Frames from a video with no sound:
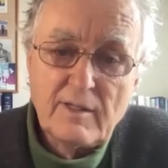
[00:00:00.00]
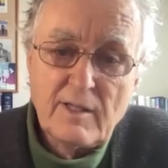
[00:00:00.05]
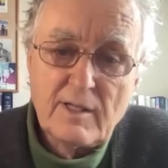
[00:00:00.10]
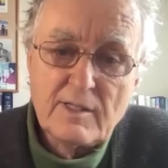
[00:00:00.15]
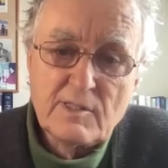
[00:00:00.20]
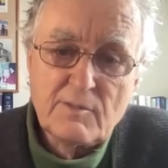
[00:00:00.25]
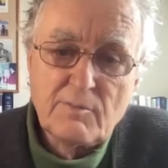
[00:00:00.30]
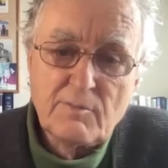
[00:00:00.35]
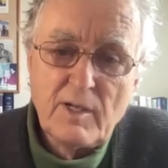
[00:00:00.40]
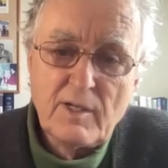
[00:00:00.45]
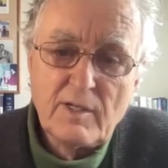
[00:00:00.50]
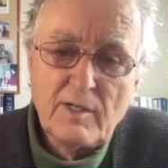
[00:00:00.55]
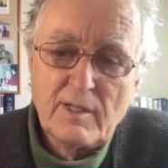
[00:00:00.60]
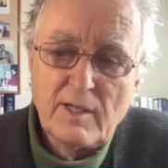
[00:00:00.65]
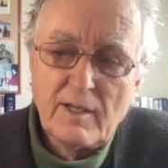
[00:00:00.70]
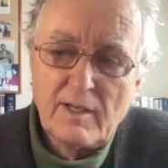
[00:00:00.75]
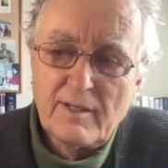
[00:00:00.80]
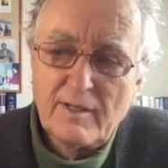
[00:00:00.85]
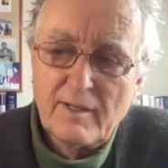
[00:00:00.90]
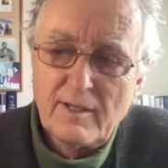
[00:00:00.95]
That's where
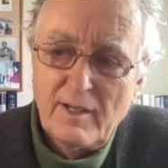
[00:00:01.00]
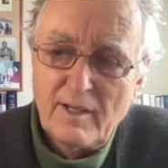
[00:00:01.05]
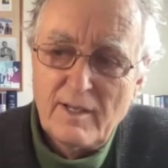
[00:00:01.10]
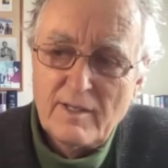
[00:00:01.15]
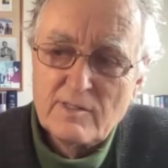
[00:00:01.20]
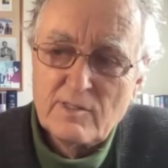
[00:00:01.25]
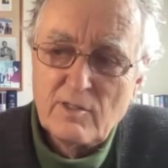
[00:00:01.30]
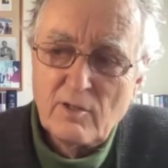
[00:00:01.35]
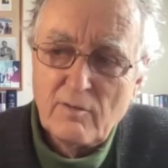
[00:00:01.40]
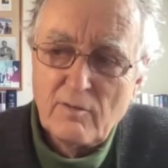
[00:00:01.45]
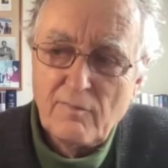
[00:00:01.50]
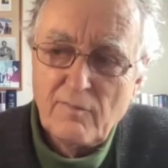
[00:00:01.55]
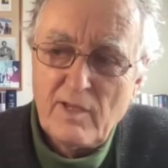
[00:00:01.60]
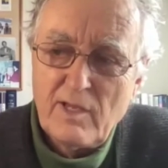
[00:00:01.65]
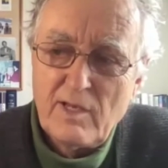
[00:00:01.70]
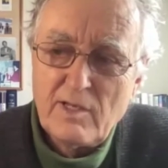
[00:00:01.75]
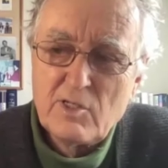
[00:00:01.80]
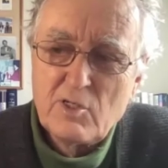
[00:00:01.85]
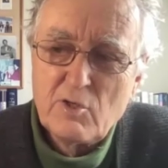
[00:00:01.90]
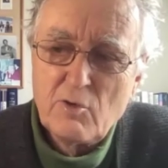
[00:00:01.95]
a sort of
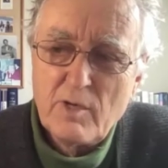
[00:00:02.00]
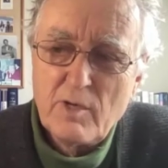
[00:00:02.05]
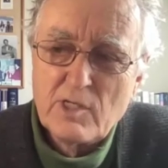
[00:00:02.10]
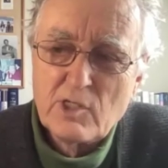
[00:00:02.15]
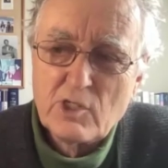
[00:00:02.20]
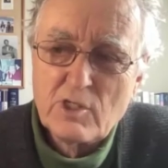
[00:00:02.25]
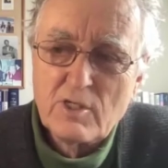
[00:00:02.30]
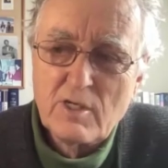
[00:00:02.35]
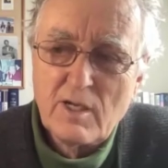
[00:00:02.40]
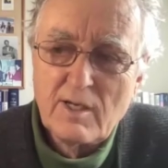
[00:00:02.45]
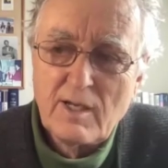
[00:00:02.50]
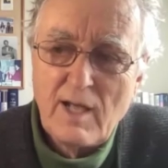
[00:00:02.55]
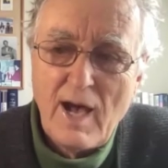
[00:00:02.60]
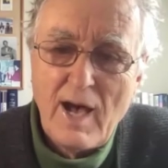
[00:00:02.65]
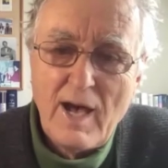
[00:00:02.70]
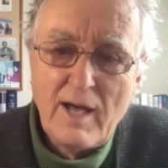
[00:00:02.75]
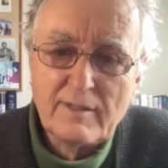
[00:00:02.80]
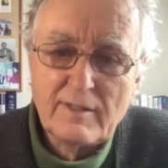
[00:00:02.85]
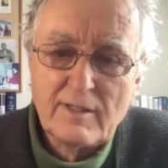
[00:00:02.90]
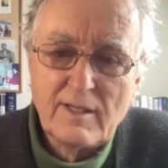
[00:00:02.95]
intuition and
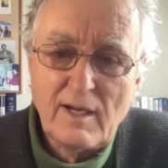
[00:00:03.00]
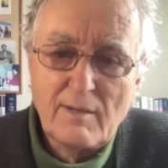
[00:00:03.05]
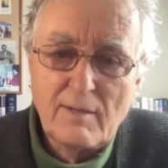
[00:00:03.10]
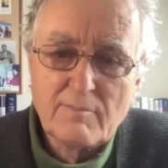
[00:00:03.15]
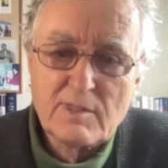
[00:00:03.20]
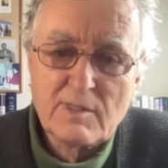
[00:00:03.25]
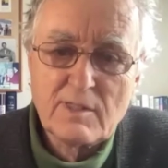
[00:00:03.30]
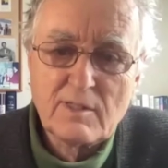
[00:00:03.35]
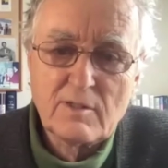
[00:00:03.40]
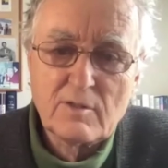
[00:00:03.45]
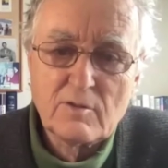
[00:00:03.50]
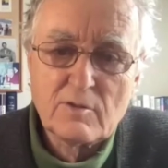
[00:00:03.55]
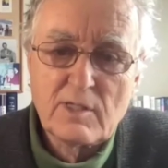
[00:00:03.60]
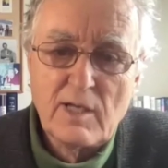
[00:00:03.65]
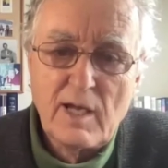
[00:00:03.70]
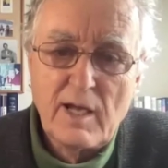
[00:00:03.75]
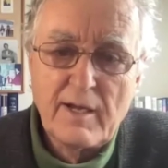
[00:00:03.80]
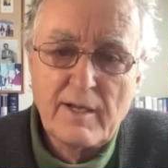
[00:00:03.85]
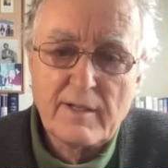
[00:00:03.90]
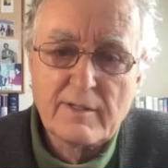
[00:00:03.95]
art comes into
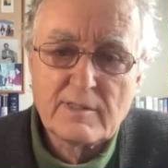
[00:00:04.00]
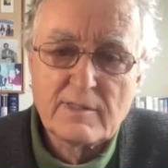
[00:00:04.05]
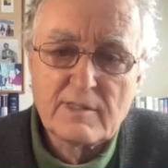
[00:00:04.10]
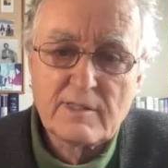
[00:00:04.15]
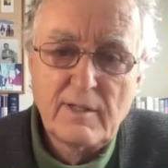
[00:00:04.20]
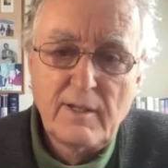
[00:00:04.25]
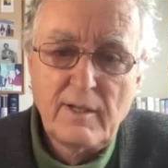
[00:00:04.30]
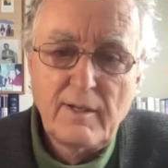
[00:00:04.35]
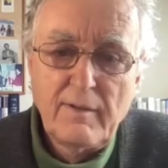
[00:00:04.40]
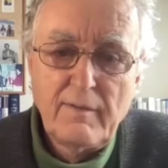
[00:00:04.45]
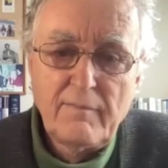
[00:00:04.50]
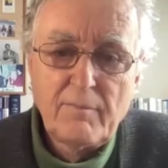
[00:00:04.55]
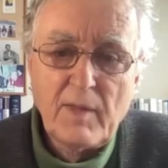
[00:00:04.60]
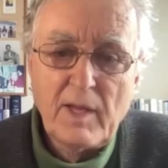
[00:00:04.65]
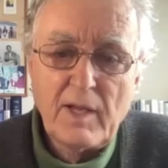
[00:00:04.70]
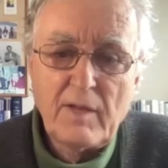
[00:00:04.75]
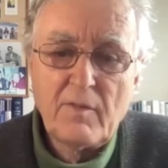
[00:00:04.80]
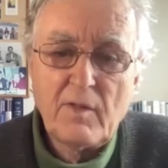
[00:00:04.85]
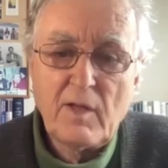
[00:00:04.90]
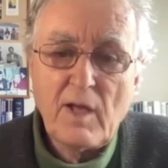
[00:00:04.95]
science,
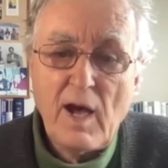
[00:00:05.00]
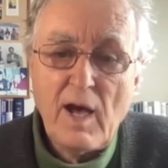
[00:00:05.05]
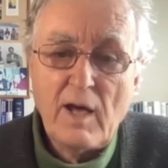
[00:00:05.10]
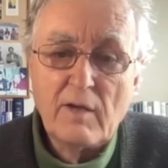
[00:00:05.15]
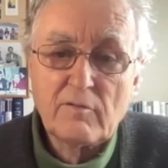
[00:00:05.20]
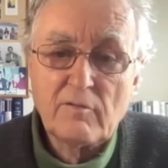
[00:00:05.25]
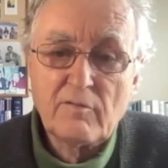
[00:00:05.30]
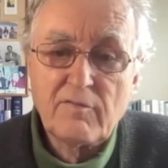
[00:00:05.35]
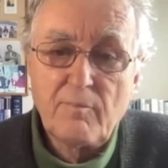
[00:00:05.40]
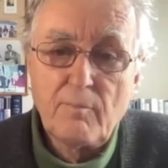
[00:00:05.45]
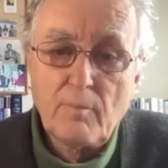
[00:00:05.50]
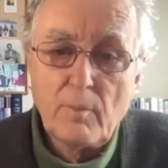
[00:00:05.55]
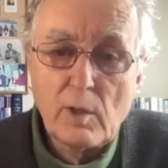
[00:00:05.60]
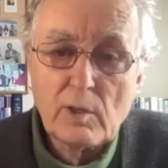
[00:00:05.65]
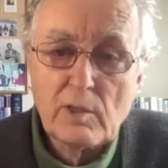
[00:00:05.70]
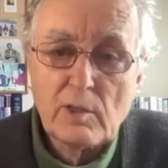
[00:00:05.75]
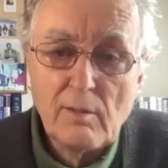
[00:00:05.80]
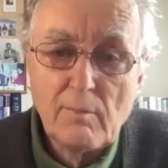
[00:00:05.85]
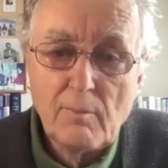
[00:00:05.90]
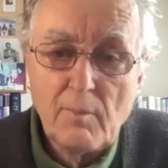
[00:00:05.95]
in the art of
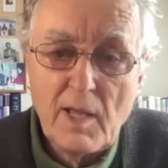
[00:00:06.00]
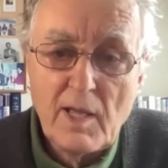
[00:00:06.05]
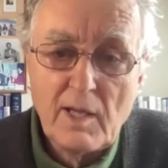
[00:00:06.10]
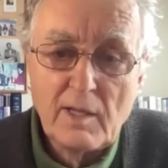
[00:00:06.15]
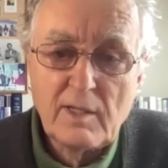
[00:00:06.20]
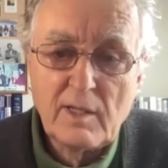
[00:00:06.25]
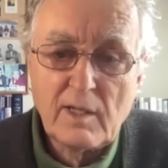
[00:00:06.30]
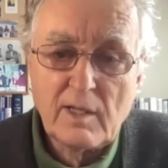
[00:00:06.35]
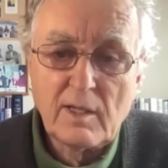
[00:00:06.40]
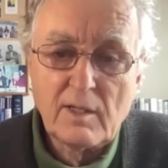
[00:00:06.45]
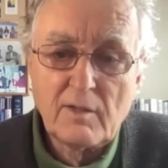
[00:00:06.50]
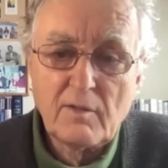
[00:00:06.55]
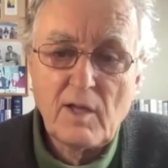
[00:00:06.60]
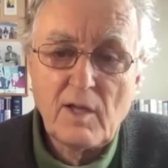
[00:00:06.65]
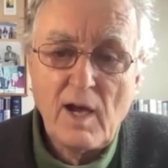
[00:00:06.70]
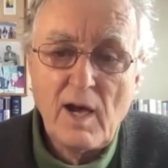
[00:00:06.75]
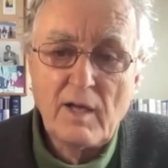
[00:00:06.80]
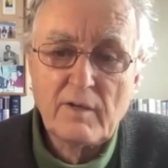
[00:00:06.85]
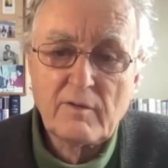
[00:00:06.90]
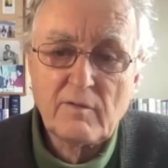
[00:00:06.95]
model making, in the
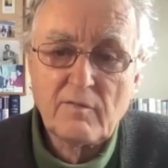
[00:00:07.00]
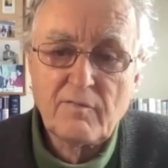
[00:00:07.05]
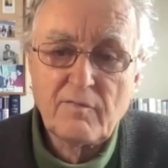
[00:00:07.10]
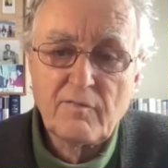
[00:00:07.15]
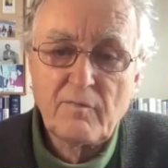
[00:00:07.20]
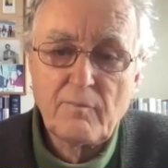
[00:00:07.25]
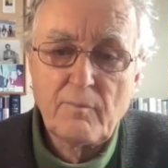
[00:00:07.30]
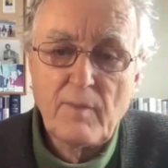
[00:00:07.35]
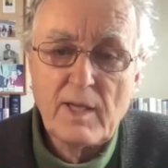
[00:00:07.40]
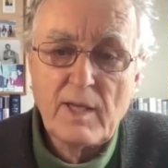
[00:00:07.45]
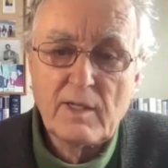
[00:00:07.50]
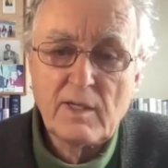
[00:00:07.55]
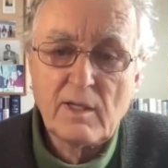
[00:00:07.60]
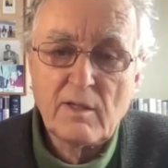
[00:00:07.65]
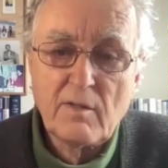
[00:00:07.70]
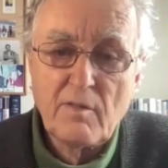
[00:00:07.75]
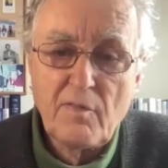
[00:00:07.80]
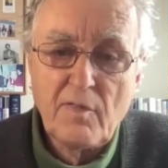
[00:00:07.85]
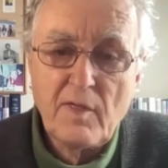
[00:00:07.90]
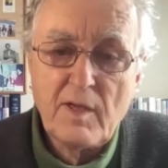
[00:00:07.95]
art of
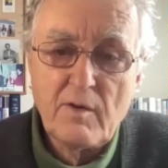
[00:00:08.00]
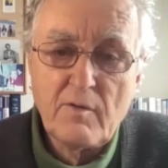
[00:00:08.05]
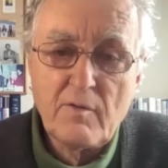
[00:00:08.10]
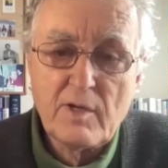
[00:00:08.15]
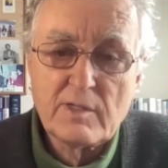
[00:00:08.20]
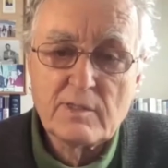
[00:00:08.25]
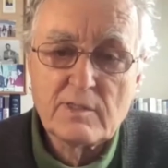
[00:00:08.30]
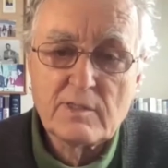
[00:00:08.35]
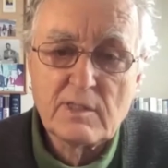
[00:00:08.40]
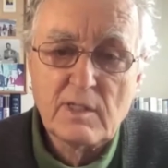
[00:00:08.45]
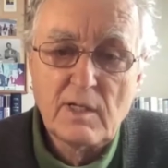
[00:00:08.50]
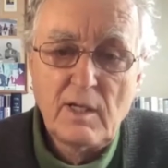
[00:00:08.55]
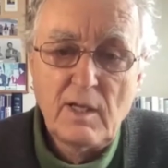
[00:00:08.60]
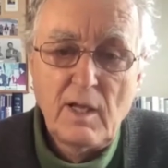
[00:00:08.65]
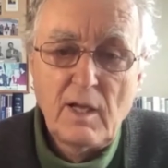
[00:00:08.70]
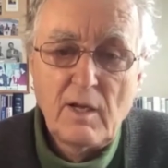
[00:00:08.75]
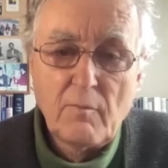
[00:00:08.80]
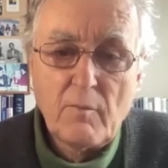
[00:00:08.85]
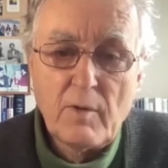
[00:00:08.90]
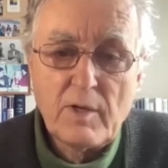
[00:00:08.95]
making theories,
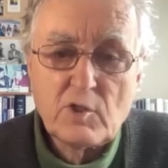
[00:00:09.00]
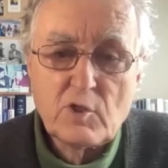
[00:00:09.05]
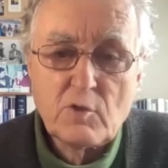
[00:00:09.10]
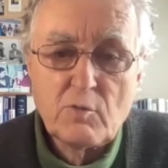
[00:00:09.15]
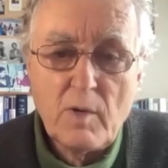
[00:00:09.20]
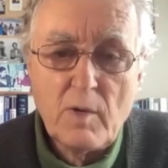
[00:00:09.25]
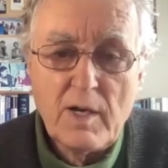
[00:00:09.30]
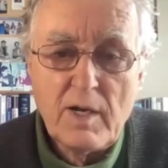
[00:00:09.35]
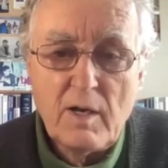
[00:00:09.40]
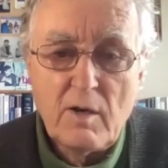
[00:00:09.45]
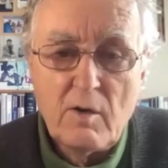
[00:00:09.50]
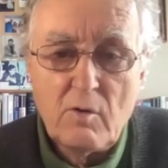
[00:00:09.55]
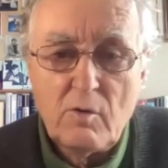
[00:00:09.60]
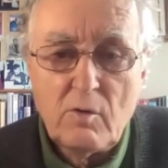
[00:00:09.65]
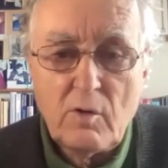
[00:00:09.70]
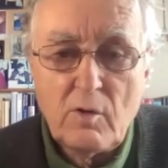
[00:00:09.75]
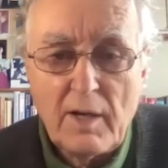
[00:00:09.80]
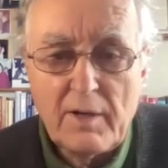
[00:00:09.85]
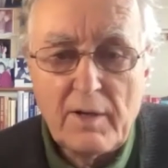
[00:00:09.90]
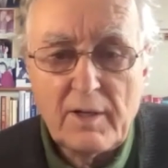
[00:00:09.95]
which we
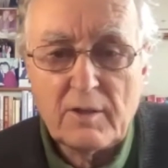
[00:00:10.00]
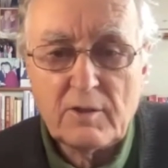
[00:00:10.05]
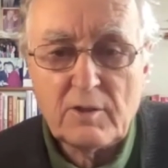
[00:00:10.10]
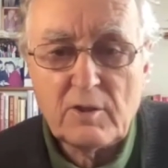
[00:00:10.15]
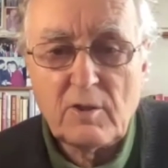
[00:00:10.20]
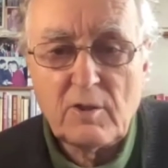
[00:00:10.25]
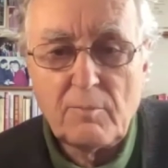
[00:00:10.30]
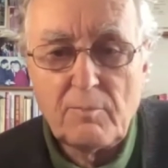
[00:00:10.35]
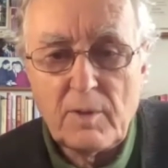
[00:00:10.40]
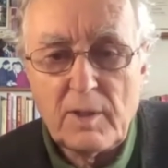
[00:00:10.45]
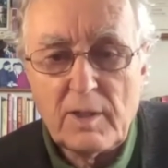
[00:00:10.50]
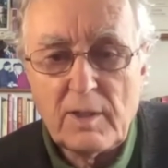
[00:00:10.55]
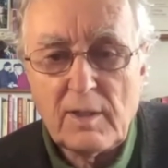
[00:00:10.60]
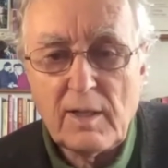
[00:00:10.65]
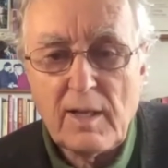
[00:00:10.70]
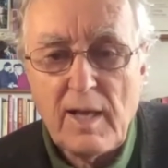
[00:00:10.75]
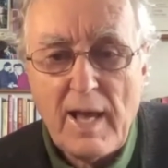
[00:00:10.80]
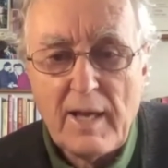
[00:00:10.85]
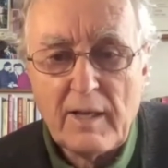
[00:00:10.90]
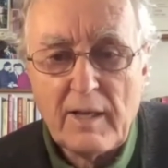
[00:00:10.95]
know are not
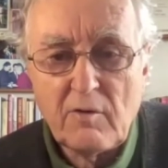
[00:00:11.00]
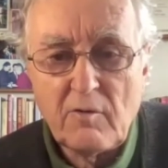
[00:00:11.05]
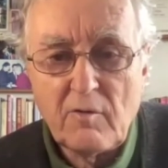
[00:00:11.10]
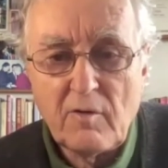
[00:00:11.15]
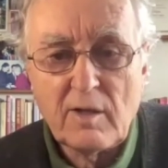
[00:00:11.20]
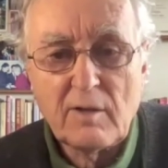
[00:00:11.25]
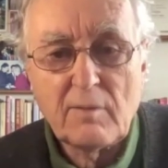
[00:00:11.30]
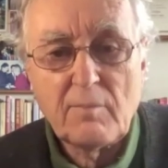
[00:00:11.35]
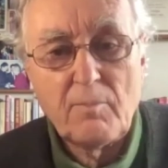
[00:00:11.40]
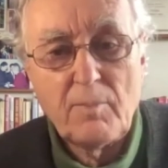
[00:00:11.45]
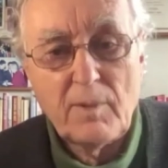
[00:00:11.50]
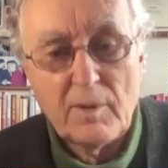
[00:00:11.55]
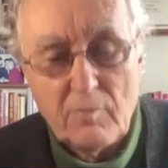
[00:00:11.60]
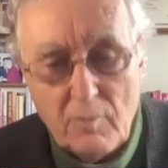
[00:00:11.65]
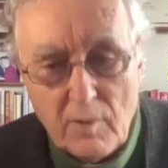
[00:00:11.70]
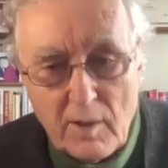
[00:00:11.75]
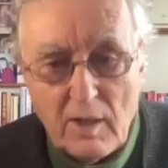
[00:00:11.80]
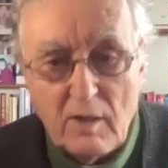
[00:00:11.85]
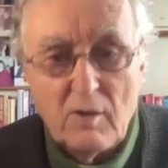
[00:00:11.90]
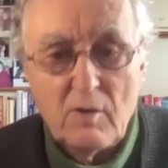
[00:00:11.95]
completely accurate, but
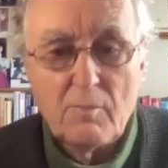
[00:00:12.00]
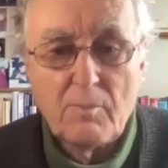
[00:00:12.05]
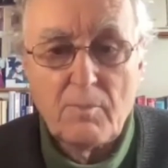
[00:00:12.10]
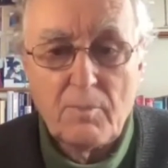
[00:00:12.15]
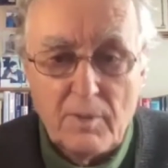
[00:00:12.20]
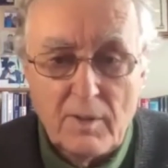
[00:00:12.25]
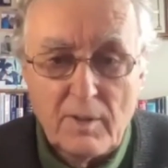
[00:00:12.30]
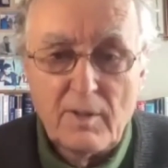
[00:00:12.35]
we hope